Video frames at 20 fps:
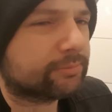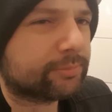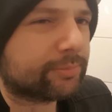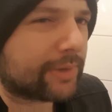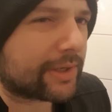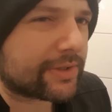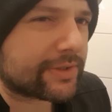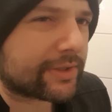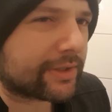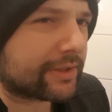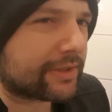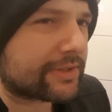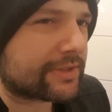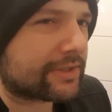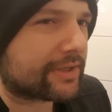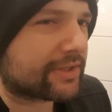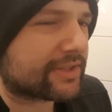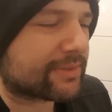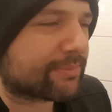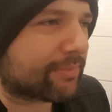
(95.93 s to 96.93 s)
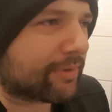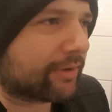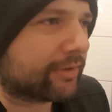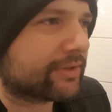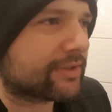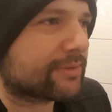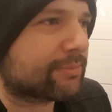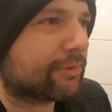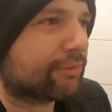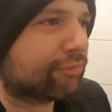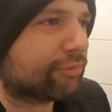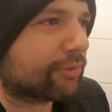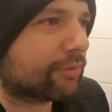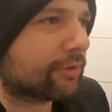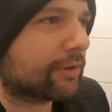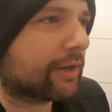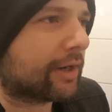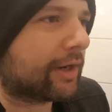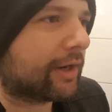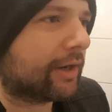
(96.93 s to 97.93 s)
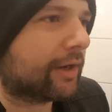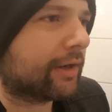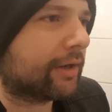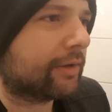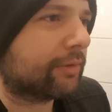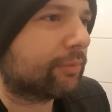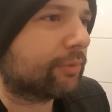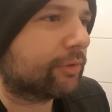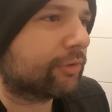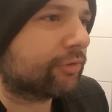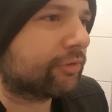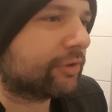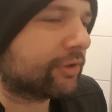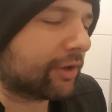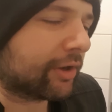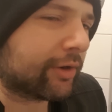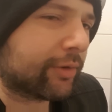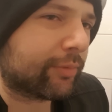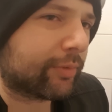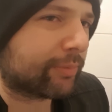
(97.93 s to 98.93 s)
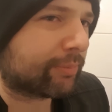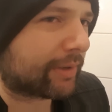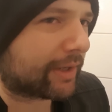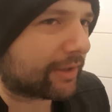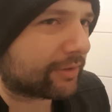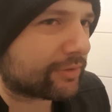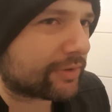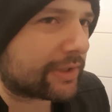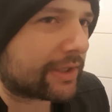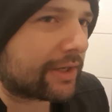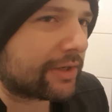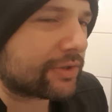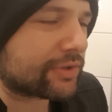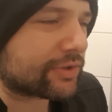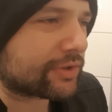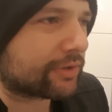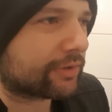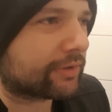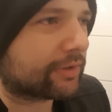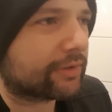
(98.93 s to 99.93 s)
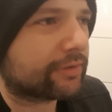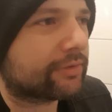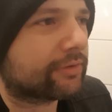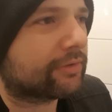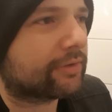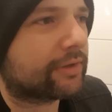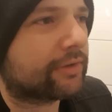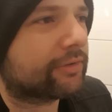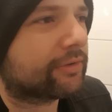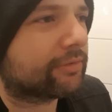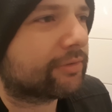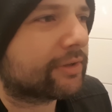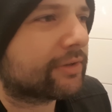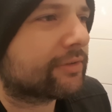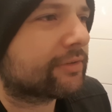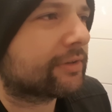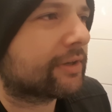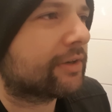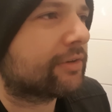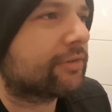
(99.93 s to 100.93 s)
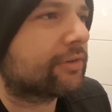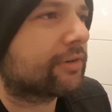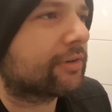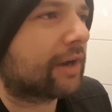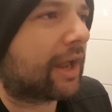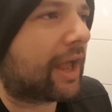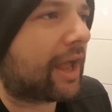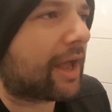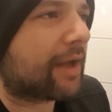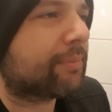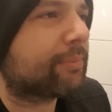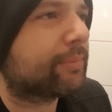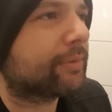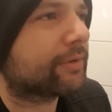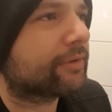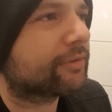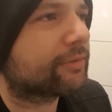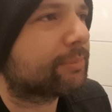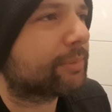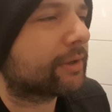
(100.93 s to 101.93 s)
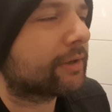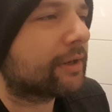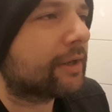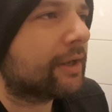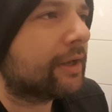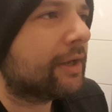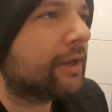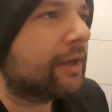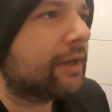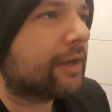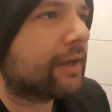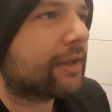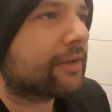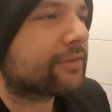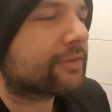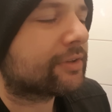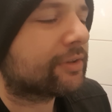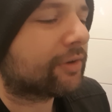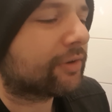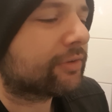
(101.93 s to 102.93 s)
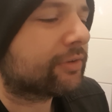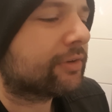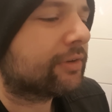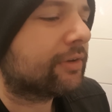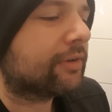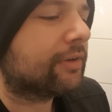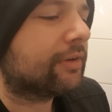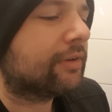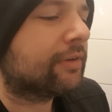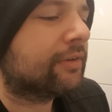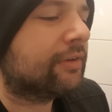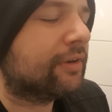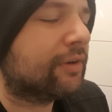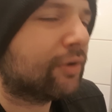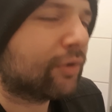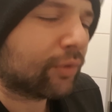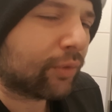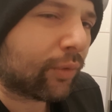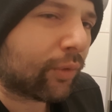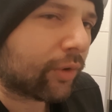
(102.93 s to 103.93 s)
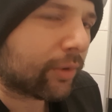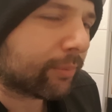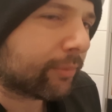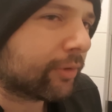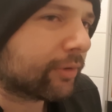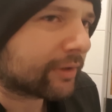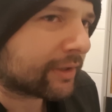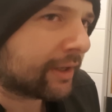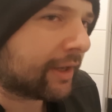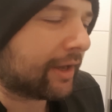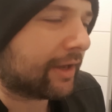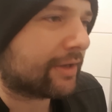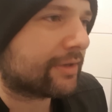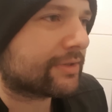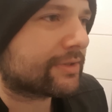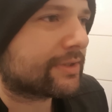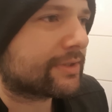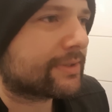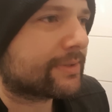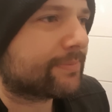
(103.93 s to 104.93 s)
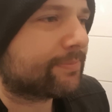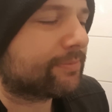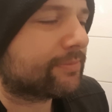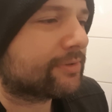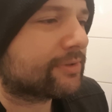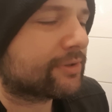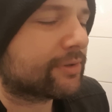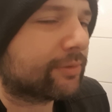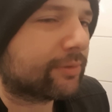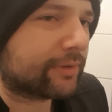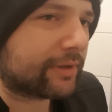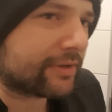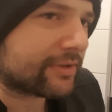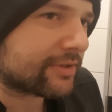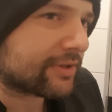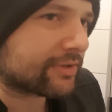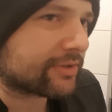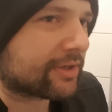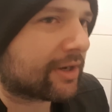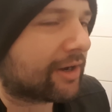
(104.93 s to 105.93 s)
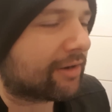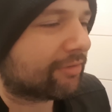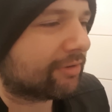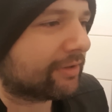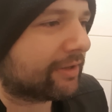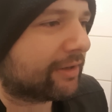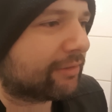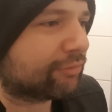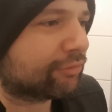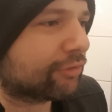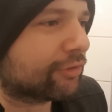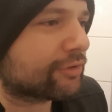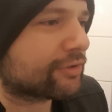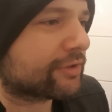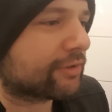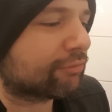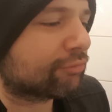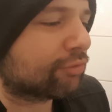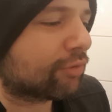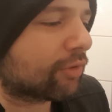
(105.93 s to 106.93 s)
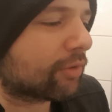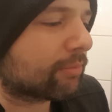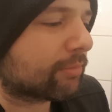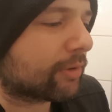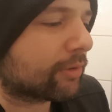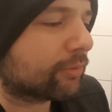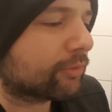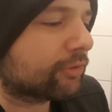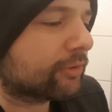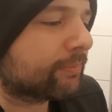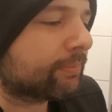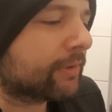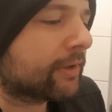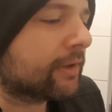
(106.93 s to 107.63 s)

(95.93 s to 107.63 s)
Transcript: basically 6 months before I was done with my education, and things of this nature happens, but it's not the normal case. So let's just cover that first and foremost.